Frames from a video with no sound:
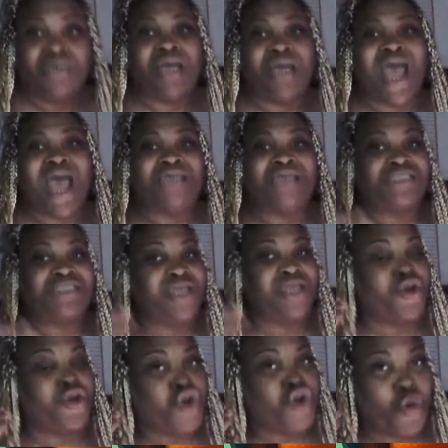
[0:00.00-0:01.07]
I should hear
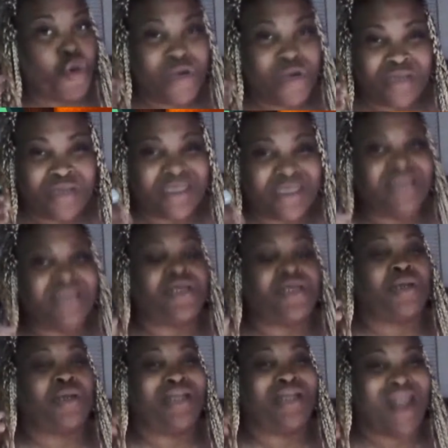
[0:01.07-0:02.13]
no one else in their
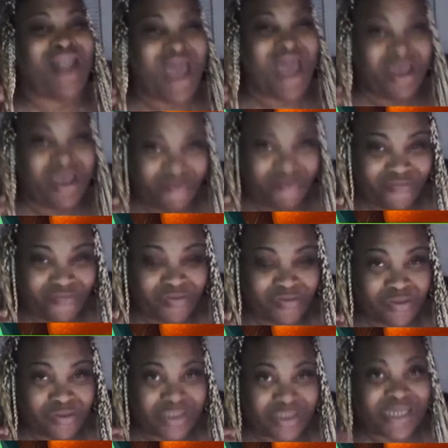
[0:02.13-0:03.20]
life
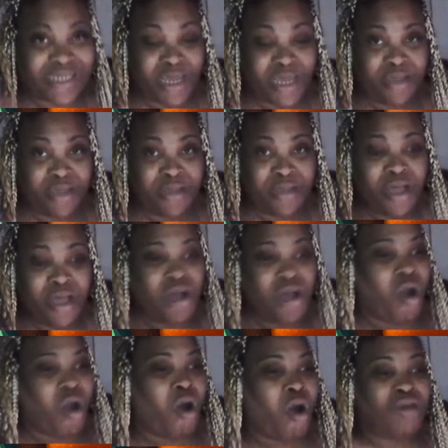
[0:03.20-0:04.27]
say,
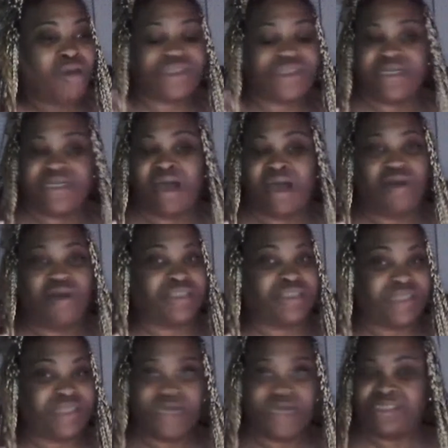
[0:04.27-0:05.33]
all
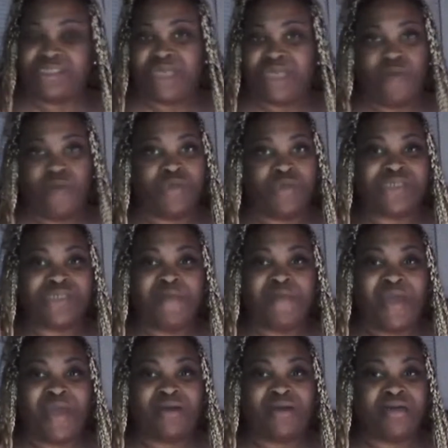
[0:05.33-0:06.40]
Gizelle said was he made
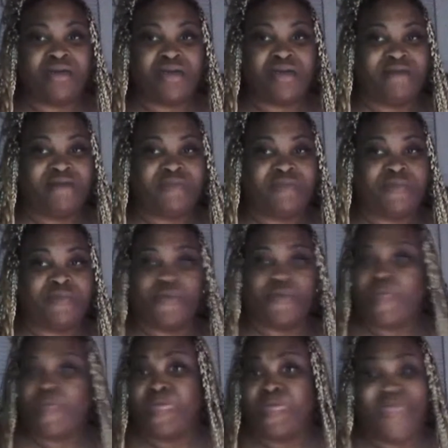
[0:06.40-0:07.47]
her uncomfortable.
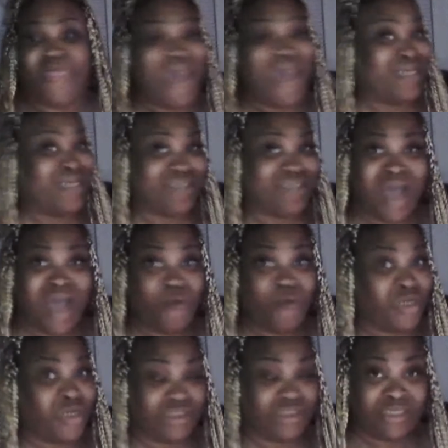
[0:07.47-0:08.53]
That is not what
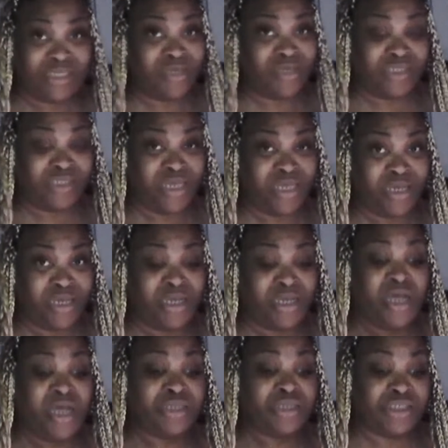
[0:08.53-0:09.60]
Gizelle said.
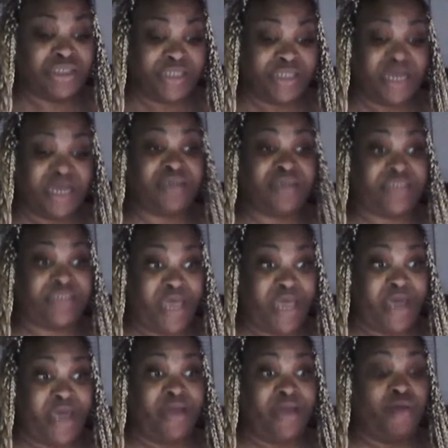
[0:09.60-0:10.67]
Gizelle
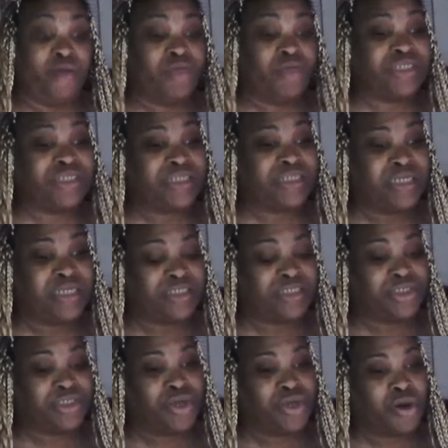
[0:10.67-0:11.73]
said, and we just listened
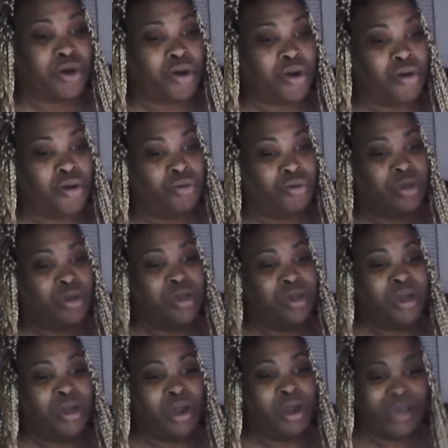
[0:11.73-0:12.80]
to her own,
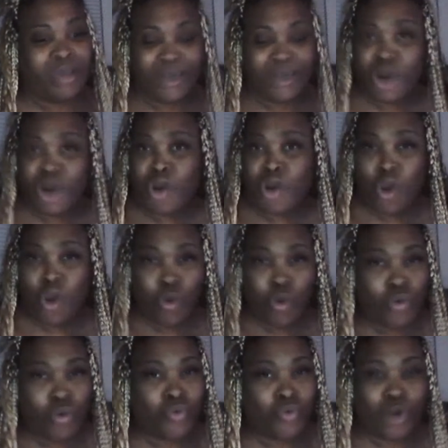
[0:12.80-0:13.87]
in her
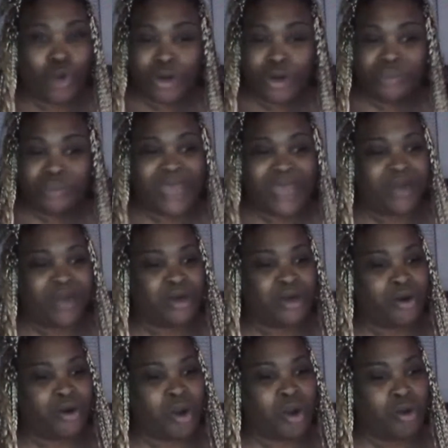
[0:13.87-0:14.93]
own words, out of her
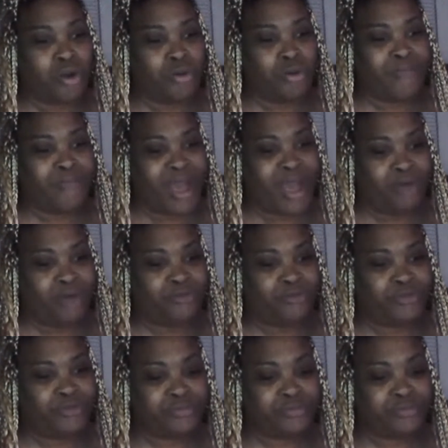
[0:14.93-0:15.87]
own mouth,